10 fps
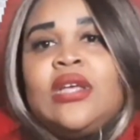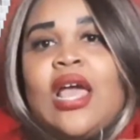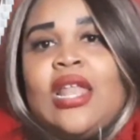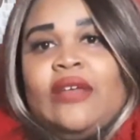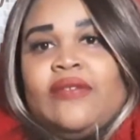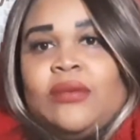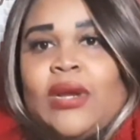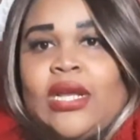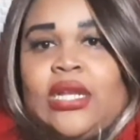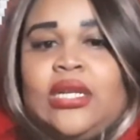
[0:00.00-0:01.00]
I like the
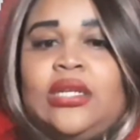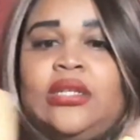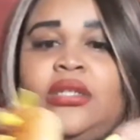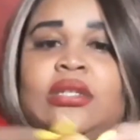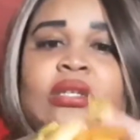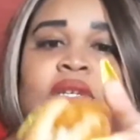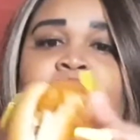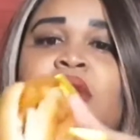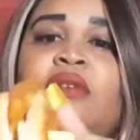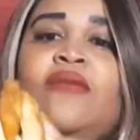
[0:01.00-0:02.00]
regular.
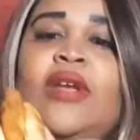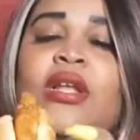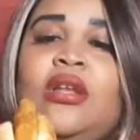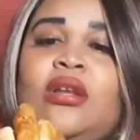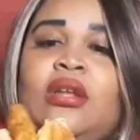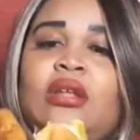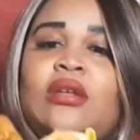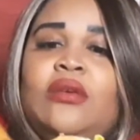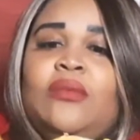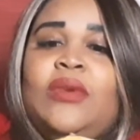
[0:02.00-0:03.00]
Regular.
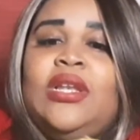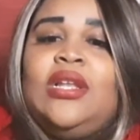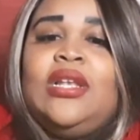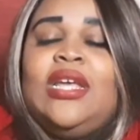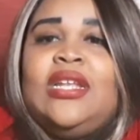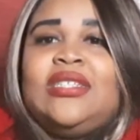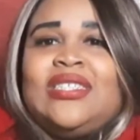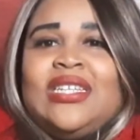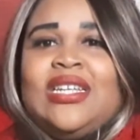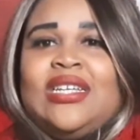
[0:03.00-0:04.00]
With a little lettuce
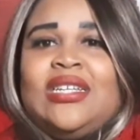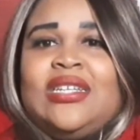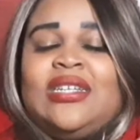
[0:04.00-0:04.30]
in there.